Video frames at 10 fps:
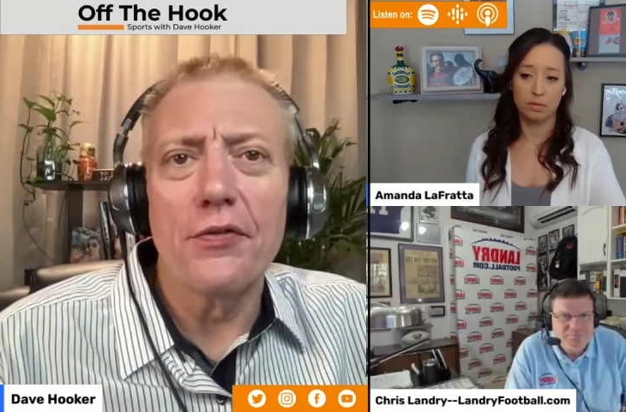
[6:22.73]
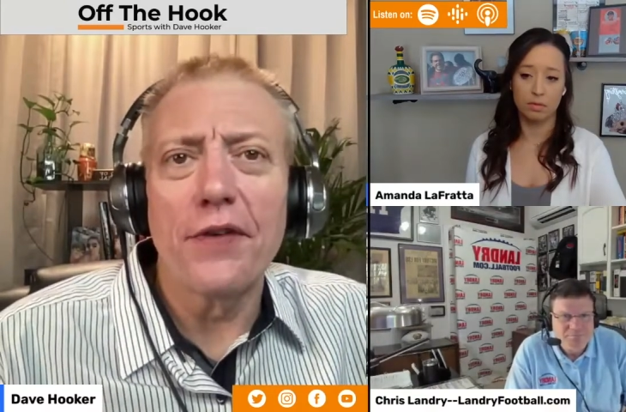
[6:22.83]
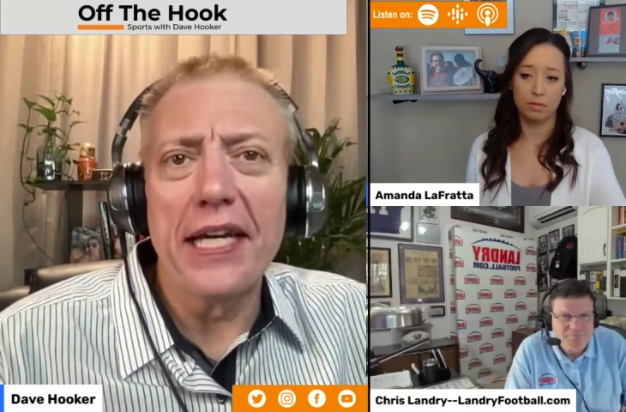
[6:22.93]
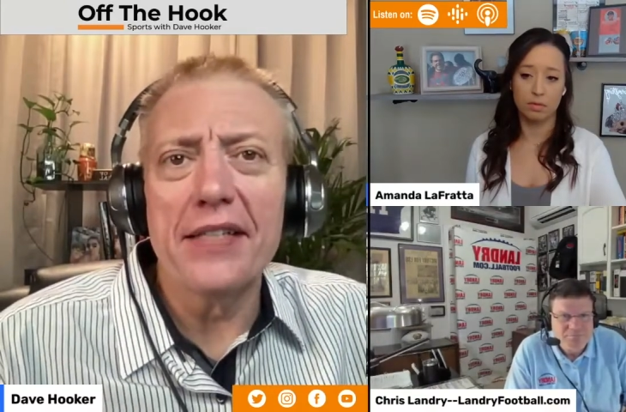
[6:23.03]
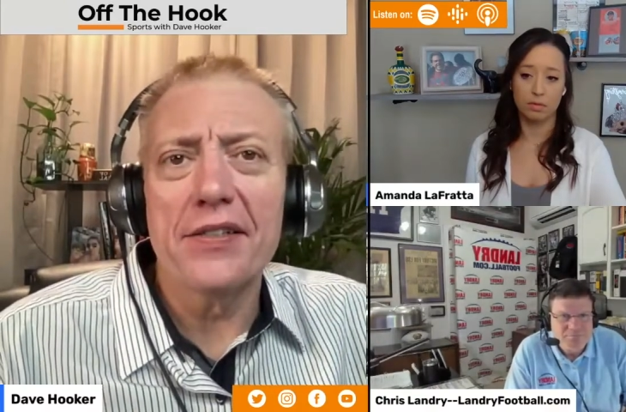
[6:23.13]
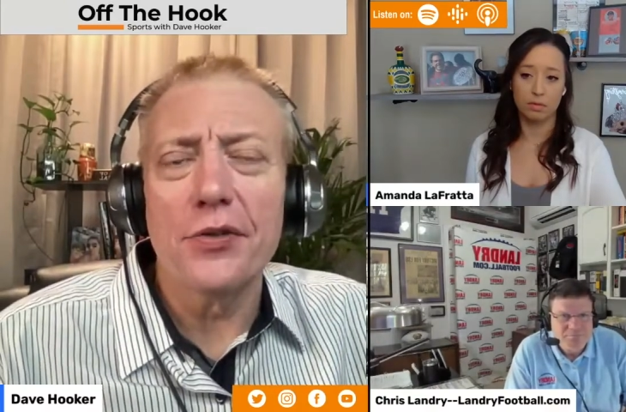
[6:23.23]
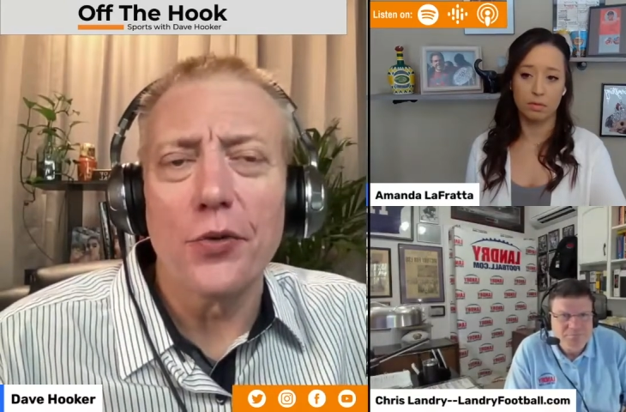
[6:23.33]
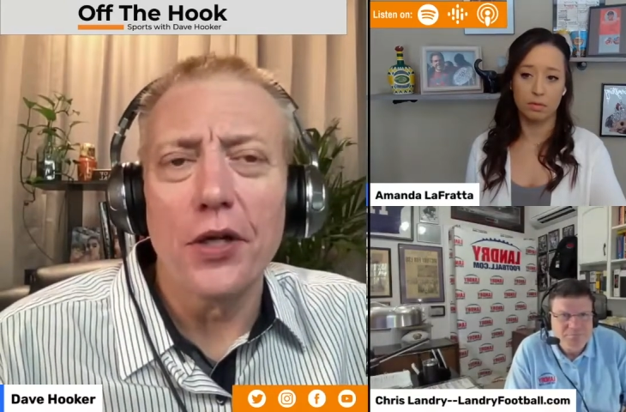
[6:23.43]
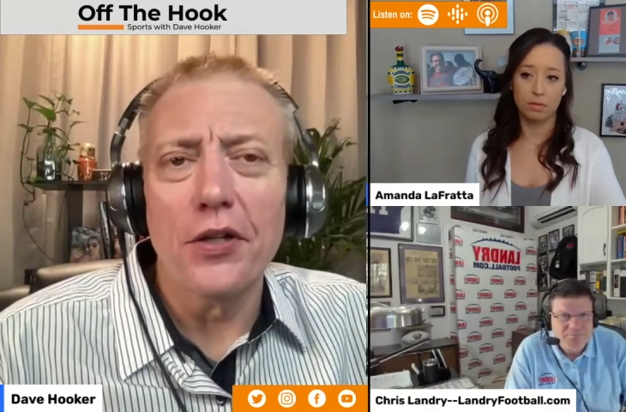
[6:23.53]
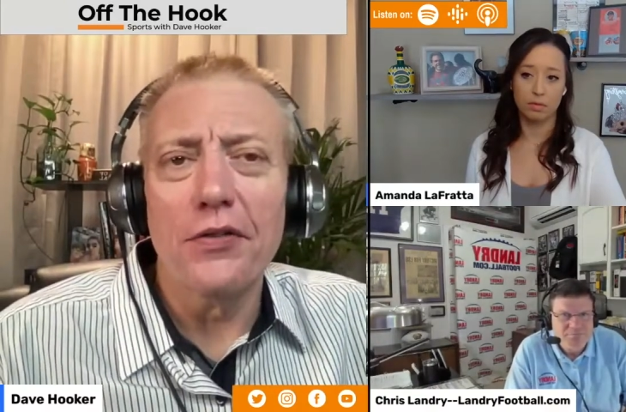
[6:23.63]
Speaker 1: your fans to
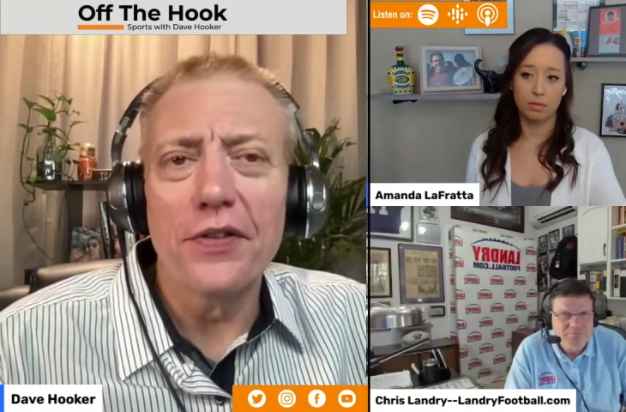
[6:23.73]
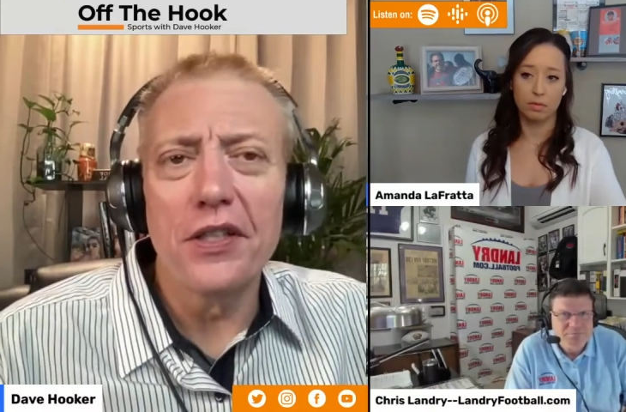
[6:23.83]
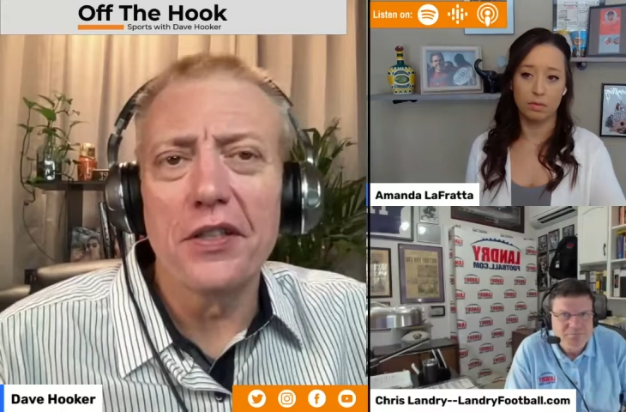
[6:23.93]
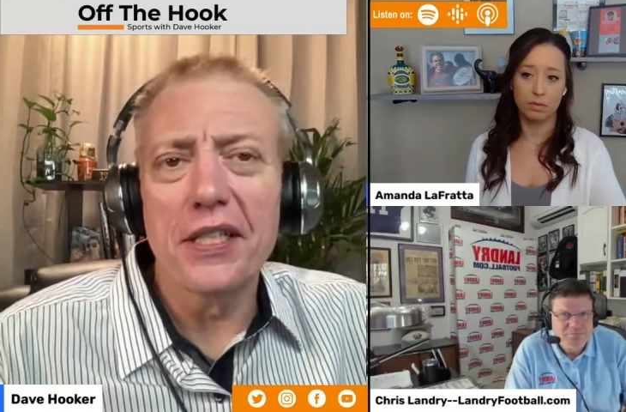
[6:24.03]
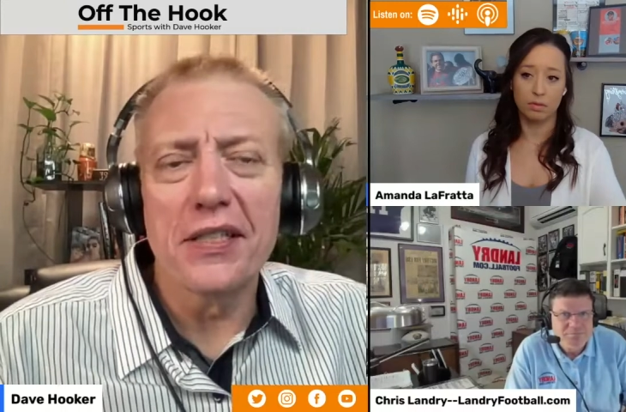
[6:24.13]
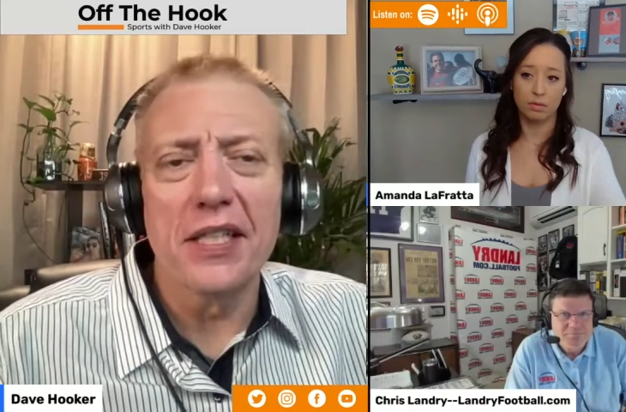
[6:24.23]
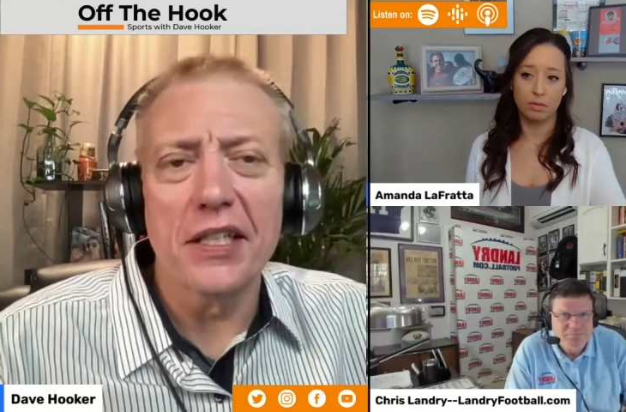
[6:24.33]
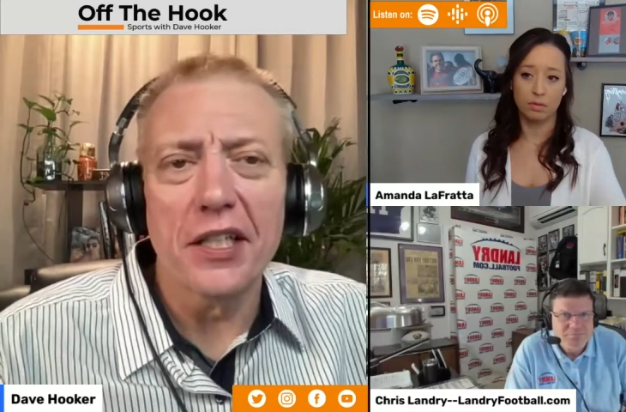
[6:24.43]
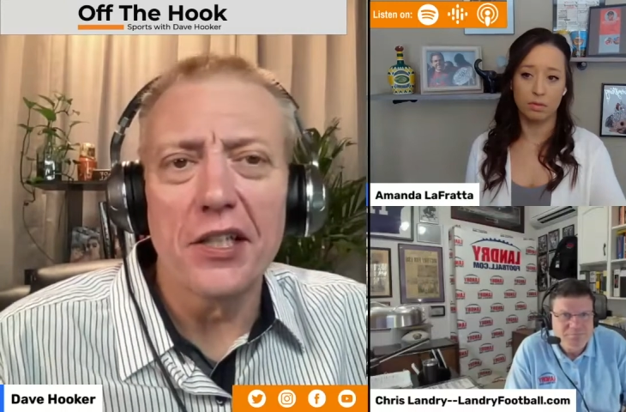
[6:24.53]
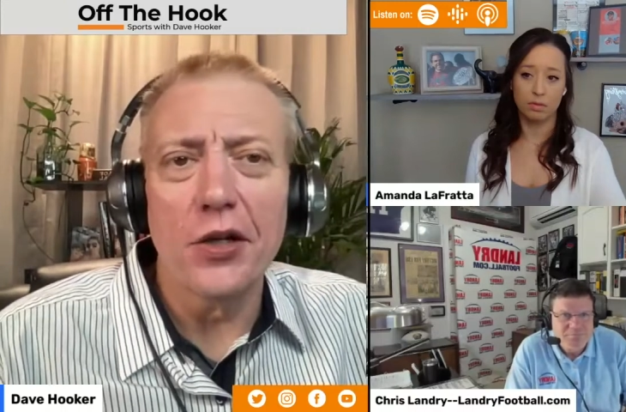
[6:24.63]
run on the field necessarily,